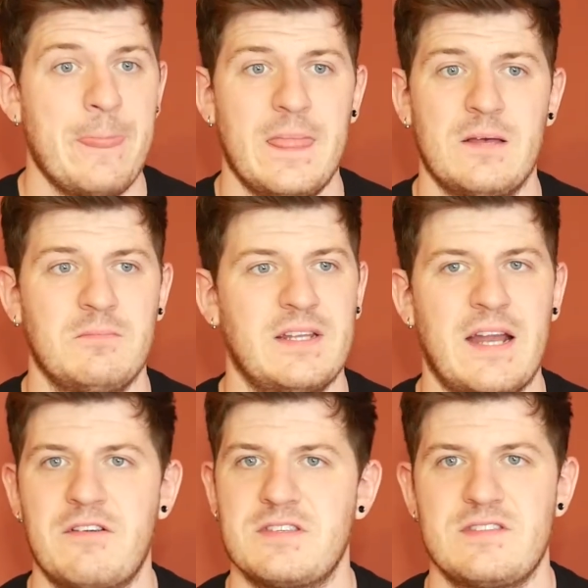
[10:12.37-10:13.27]

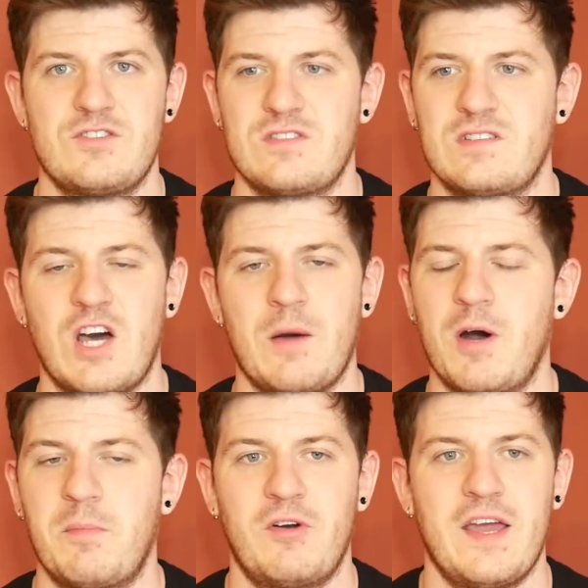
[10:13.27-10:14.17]
Linares is just a top
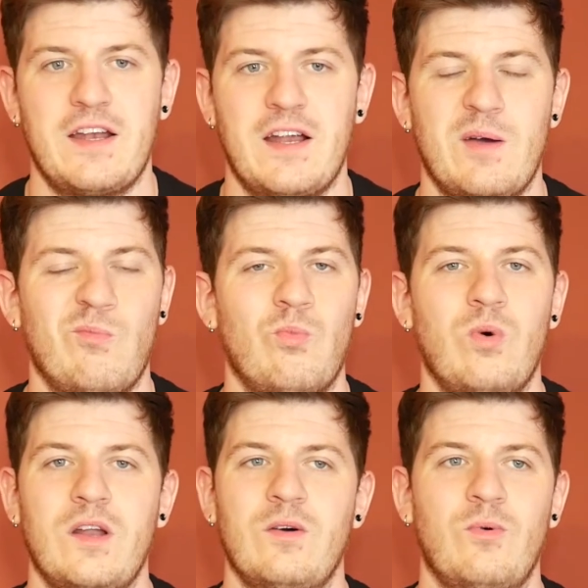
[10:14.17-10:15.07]
operator, and
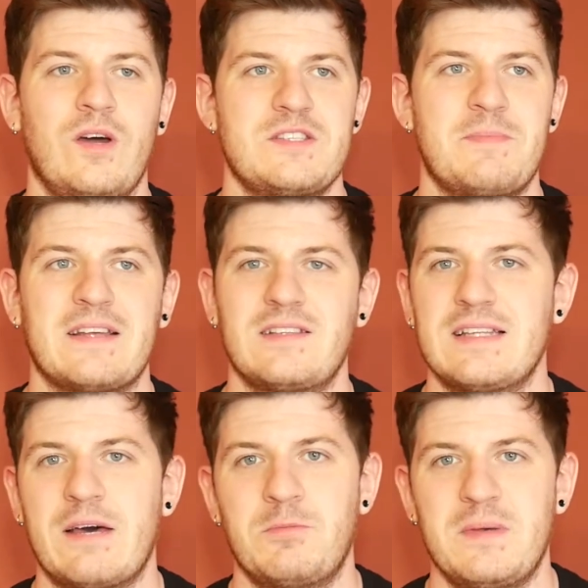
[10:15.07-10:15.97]
what a spectacle
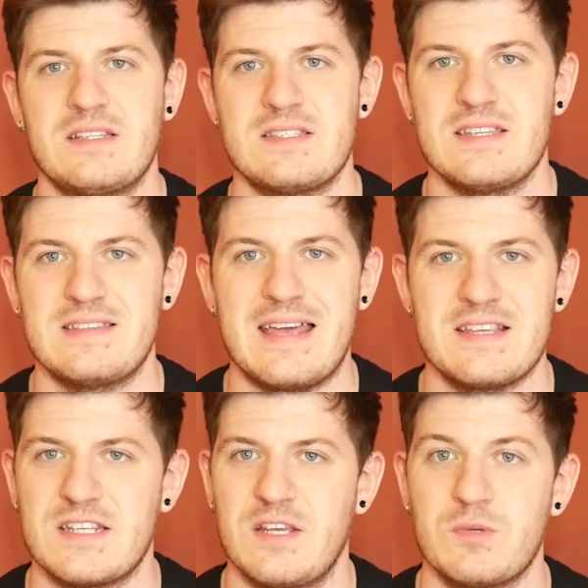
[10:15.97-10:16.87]
that would be to see
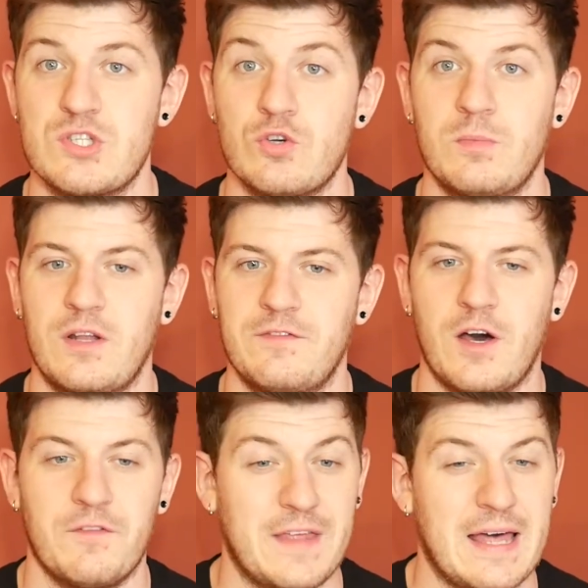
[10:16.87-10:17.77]
Tennyson in with someone
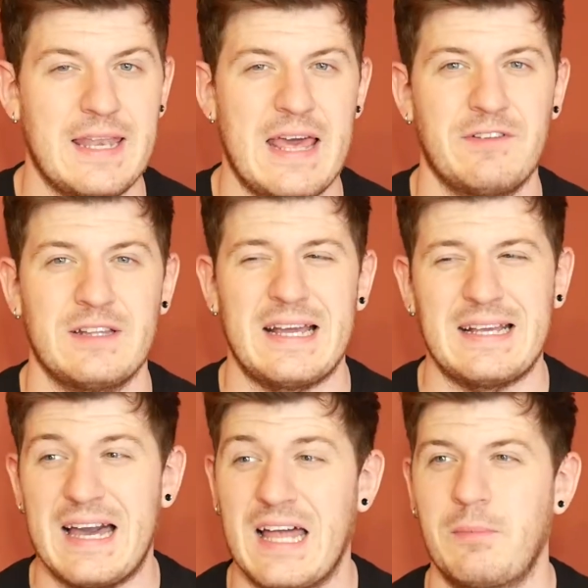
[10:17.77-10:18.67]
of that level, that
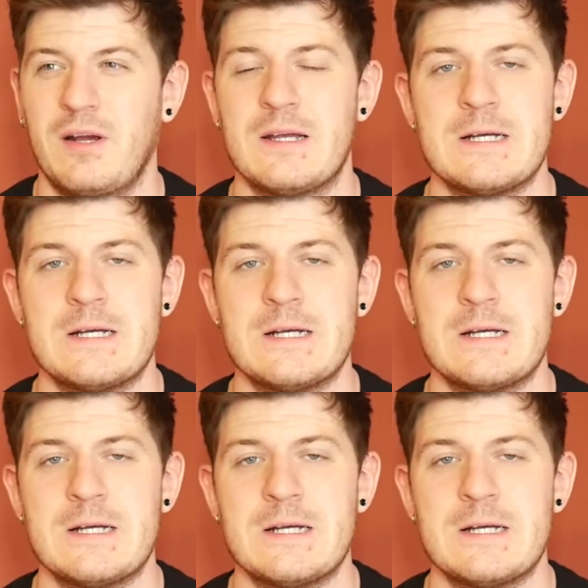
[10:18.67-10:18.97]
calibre.